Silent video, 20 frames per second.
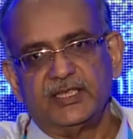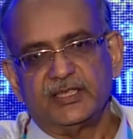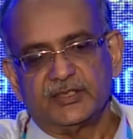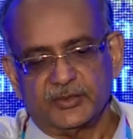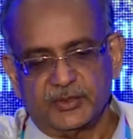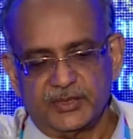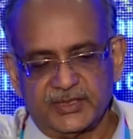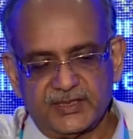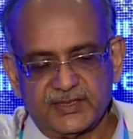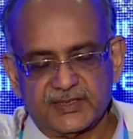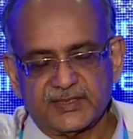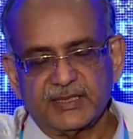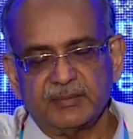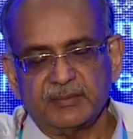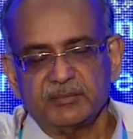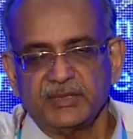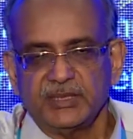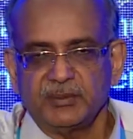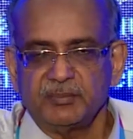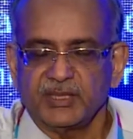So this is
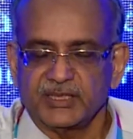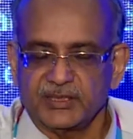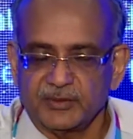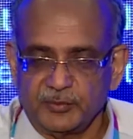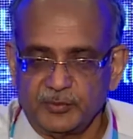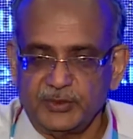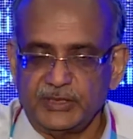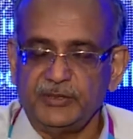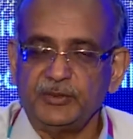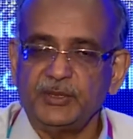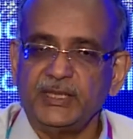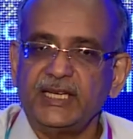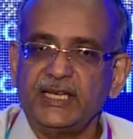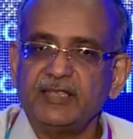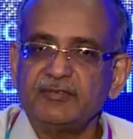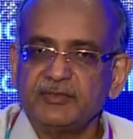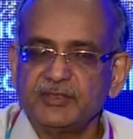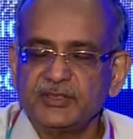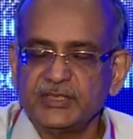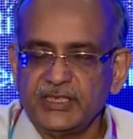something, but when you
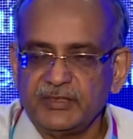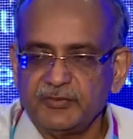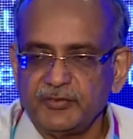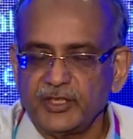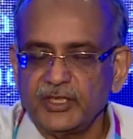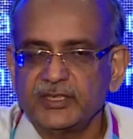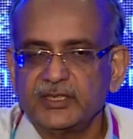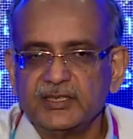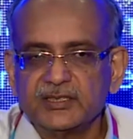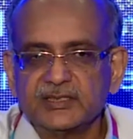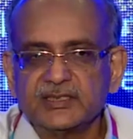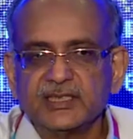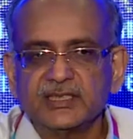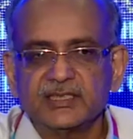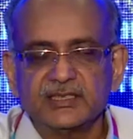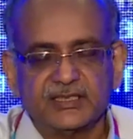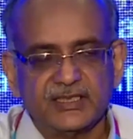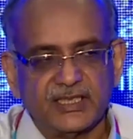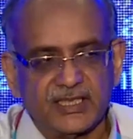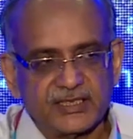have three follicles,
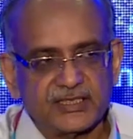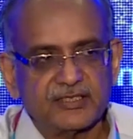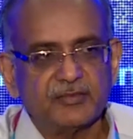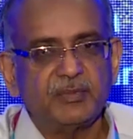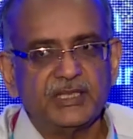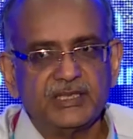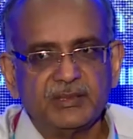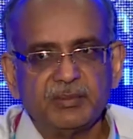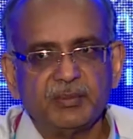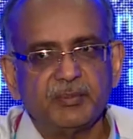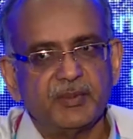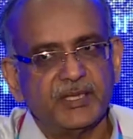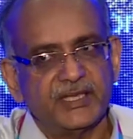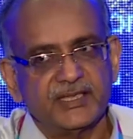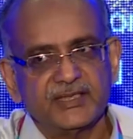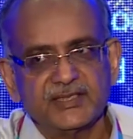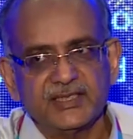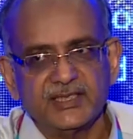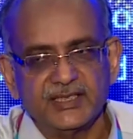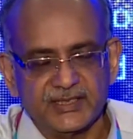that chance of multiple
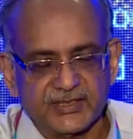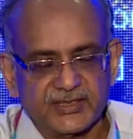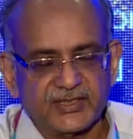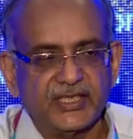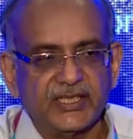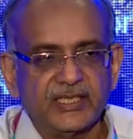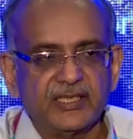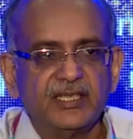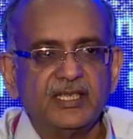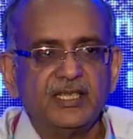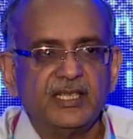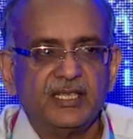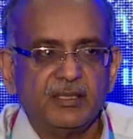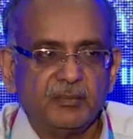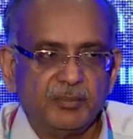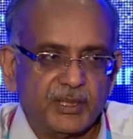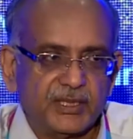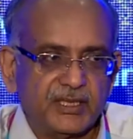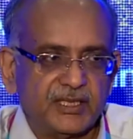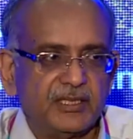pregnancy is there,
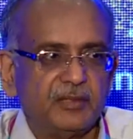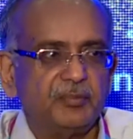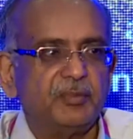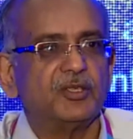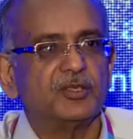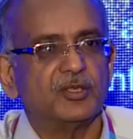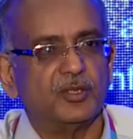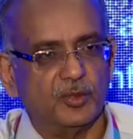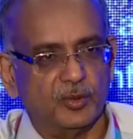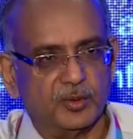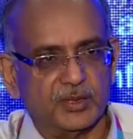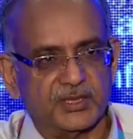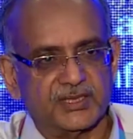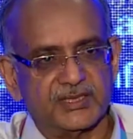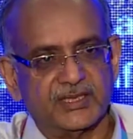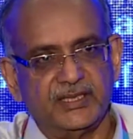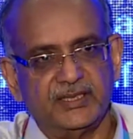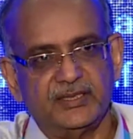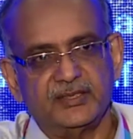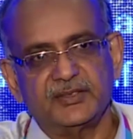but it'll be on the lower
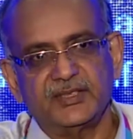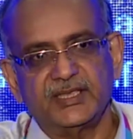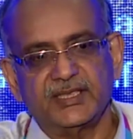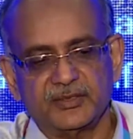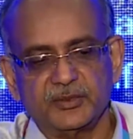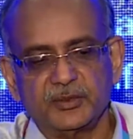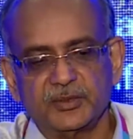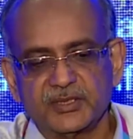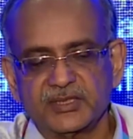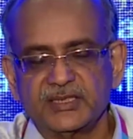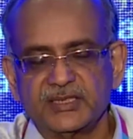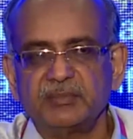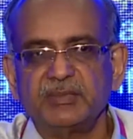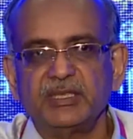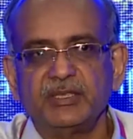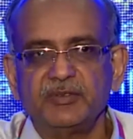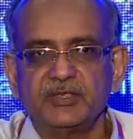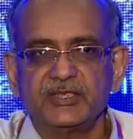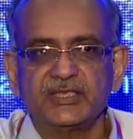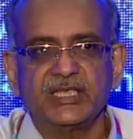side. So that is also
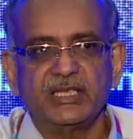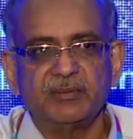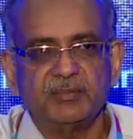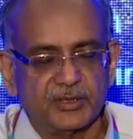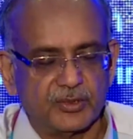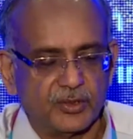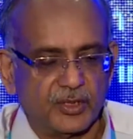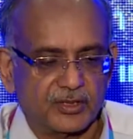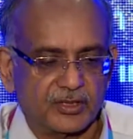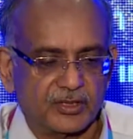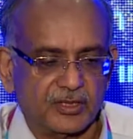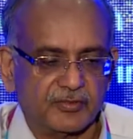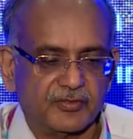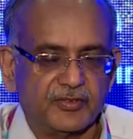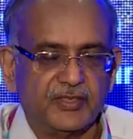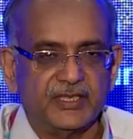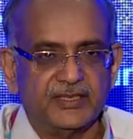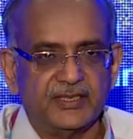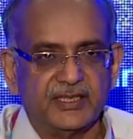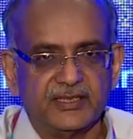something which can be thought of,
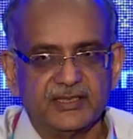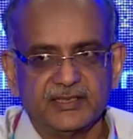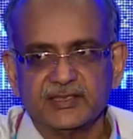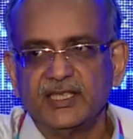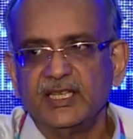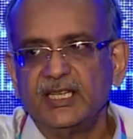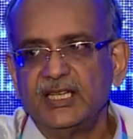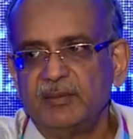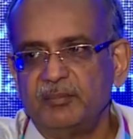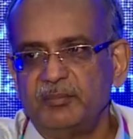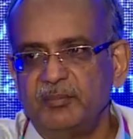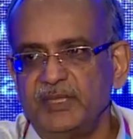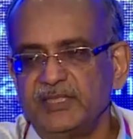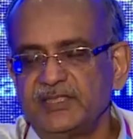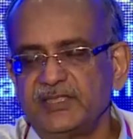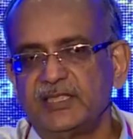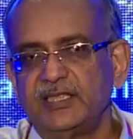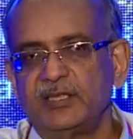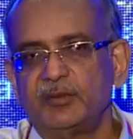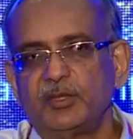and that is
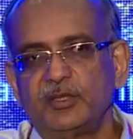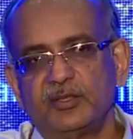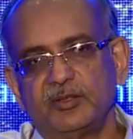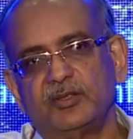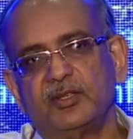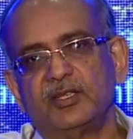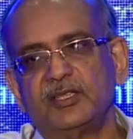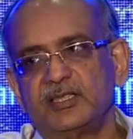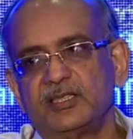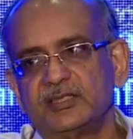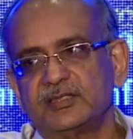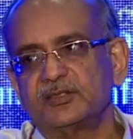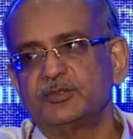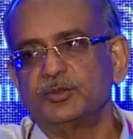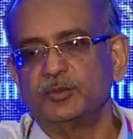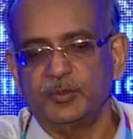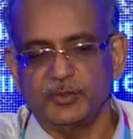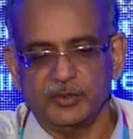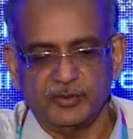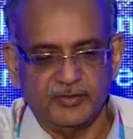basically what you call as
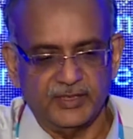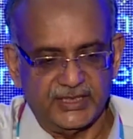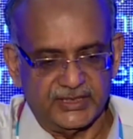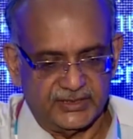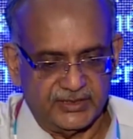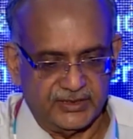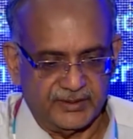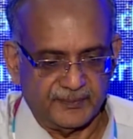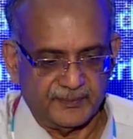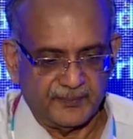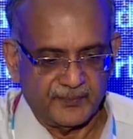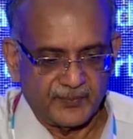superovulation.